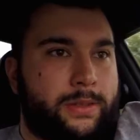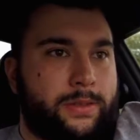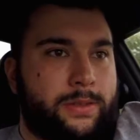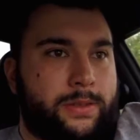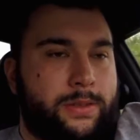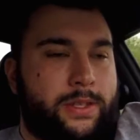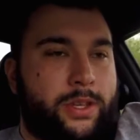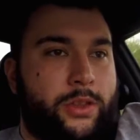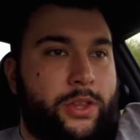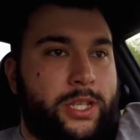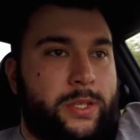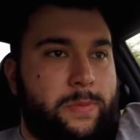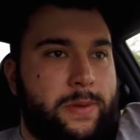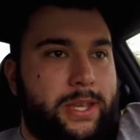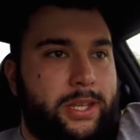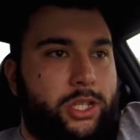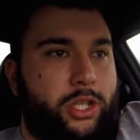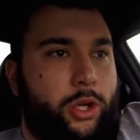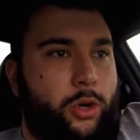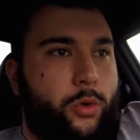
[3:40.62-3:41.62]
So this being
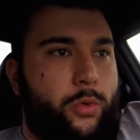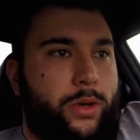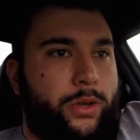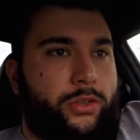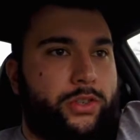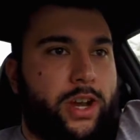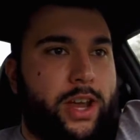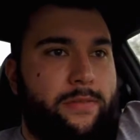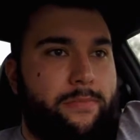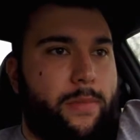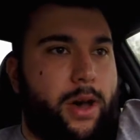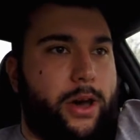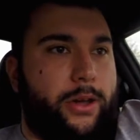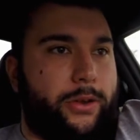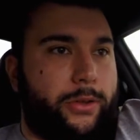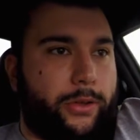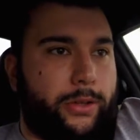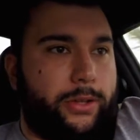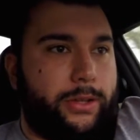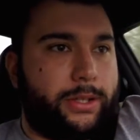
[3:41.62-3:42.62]
a two-wheel drive
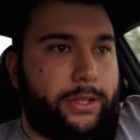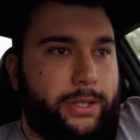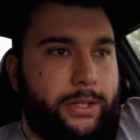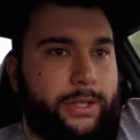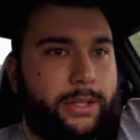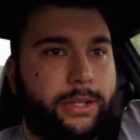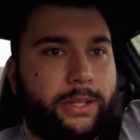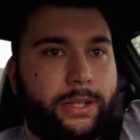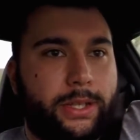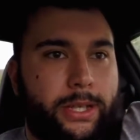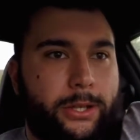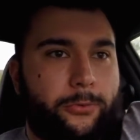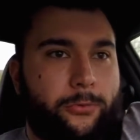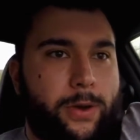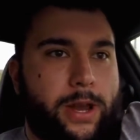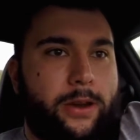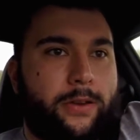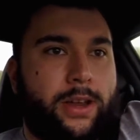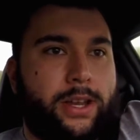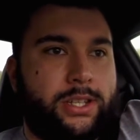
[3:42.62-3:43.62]
model and
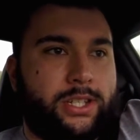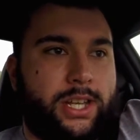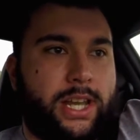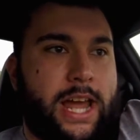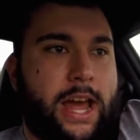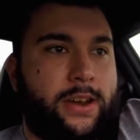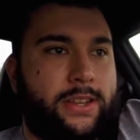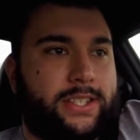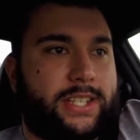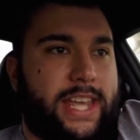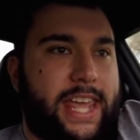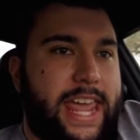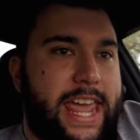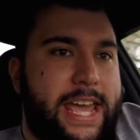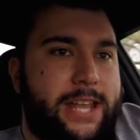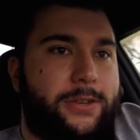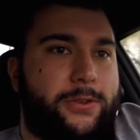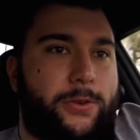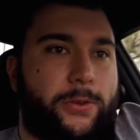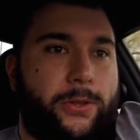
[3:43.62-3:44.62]
rear engine, how does it
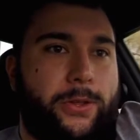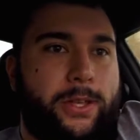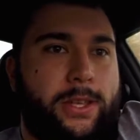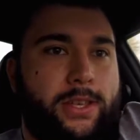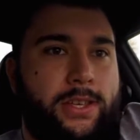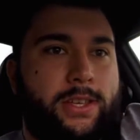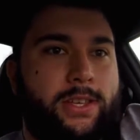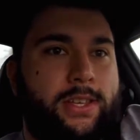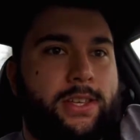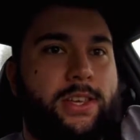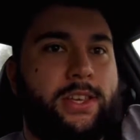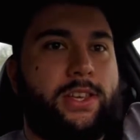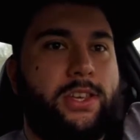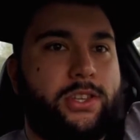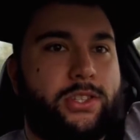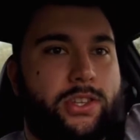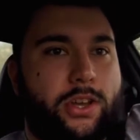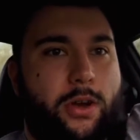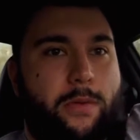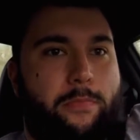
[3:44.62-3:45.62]
handle?
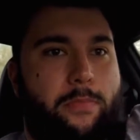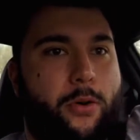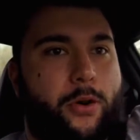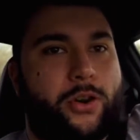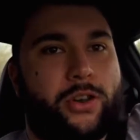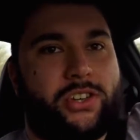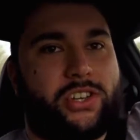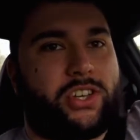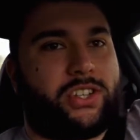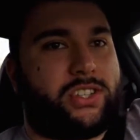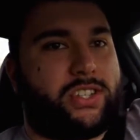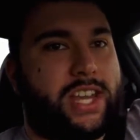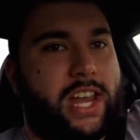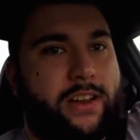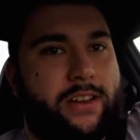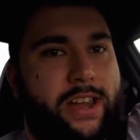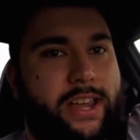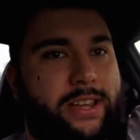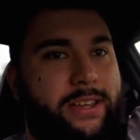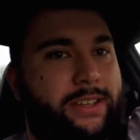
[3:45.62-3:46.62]
So Porsche
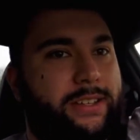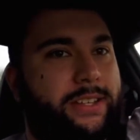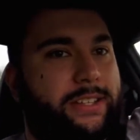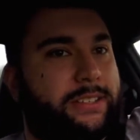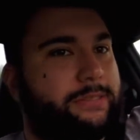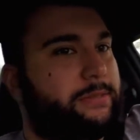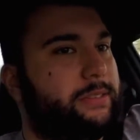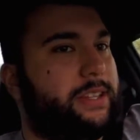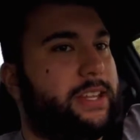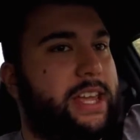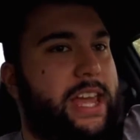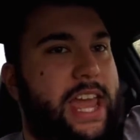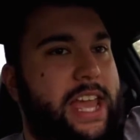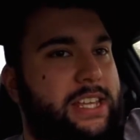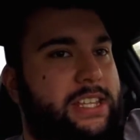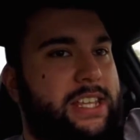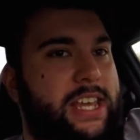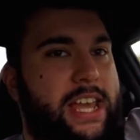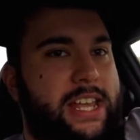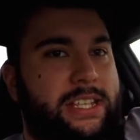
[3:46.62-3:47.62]
steering,
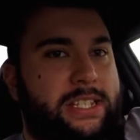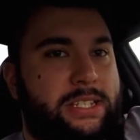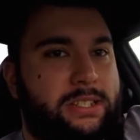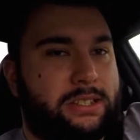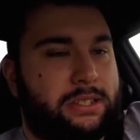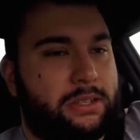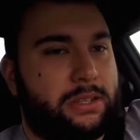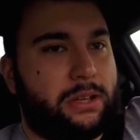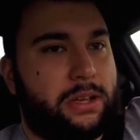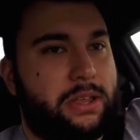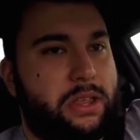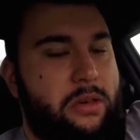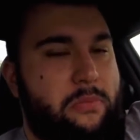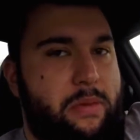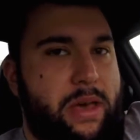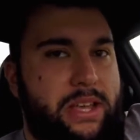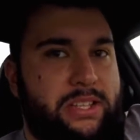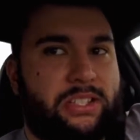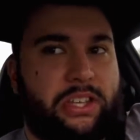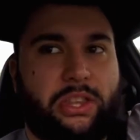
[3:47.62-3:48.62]
it's the
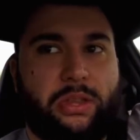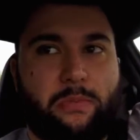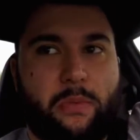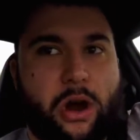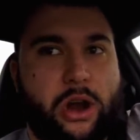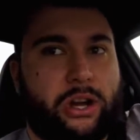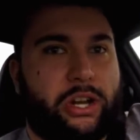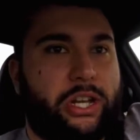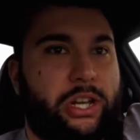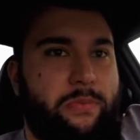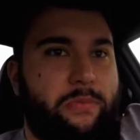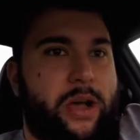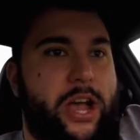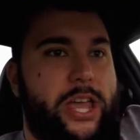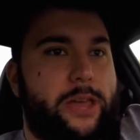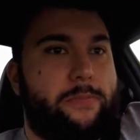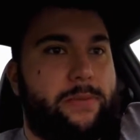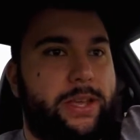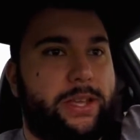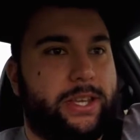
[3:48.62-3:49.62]
best on the market in my
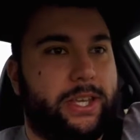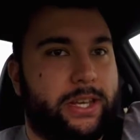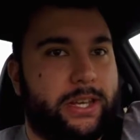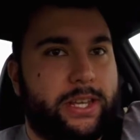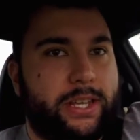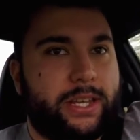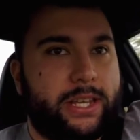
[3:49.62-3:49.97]
opinion.